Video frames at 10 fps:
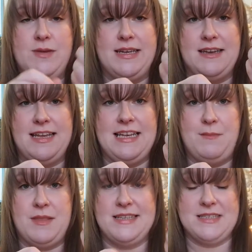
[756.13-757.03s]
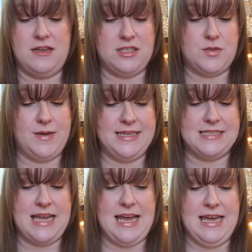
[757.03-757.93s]
We can like clip this onto
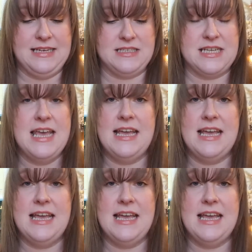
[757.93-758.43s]
it and